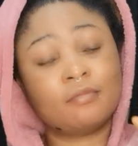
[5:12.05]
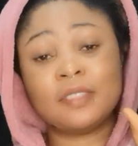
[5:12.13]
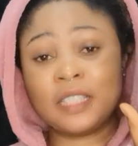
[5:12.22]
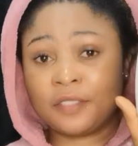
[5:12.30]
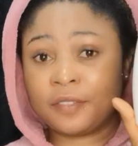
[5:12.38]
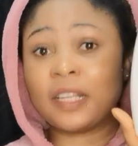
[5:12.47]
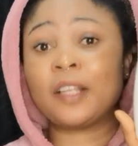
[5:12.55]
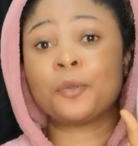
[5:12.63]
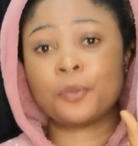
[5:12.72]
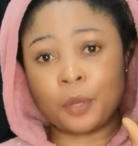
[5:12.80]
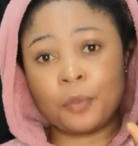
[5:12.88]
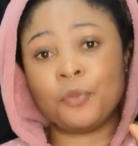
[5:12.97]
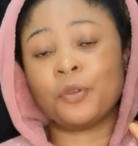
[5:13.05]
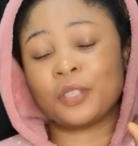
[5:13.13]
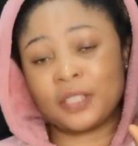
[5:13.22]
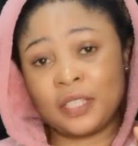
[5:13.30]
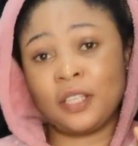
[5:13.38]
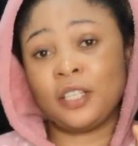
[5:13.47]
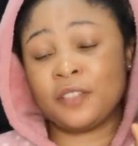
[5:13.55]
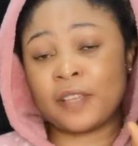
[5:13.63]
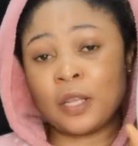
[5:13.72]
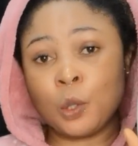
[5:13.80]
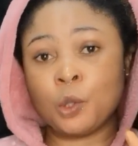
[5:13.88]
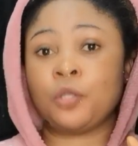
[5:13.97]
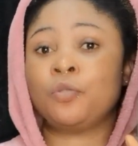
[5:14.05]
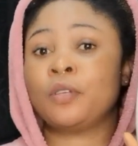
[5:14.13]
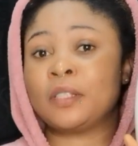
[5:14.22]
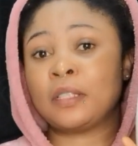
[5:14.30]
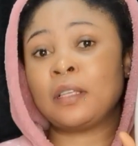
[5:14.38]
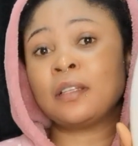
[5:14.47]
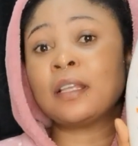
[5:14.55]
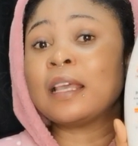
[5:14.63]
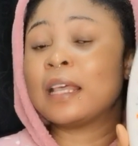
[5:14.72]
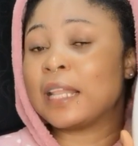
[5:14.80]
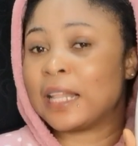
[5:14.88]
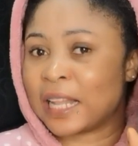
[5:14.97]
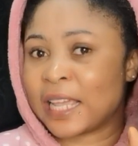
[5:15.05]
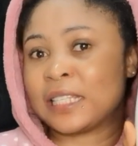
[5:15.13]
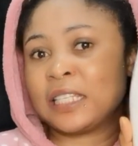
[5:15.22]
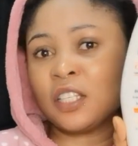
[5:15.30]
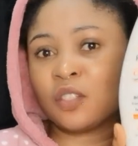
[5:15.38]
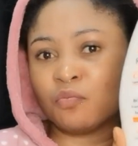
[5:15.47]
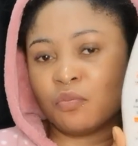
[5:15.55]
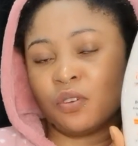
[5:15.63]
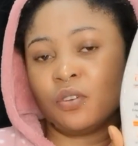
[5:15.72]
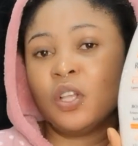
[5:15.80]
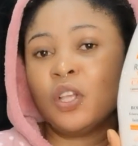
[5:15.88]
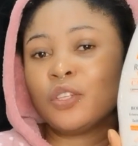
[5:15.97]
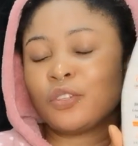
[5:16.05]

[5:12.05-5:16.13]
This very cream you're seeing, this very lotion you're seeing lightens more.